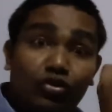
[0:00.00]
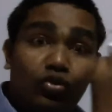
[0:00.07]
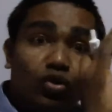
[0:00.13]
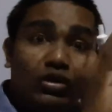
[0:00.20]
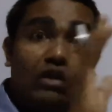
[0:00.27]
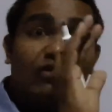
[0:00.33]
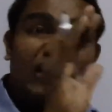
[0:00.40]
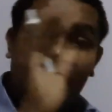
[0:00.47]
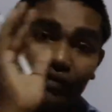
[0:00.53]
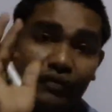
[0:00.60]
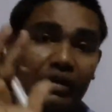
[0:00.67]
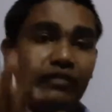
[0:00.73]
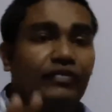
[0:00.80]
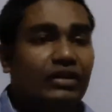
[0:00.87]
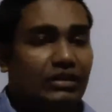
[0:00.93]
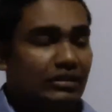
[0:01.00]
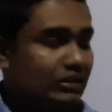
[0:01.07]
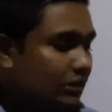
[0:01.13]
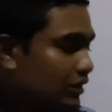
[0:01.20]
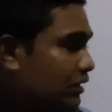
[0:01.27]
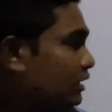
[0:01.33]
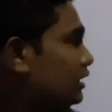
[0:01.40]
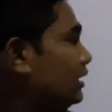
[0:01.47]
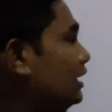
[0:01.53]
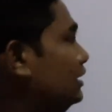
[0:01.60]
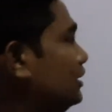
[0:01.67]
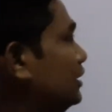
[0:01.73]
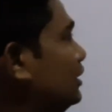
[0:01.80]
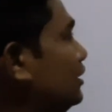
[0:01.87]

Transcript: Those are very perfect, right?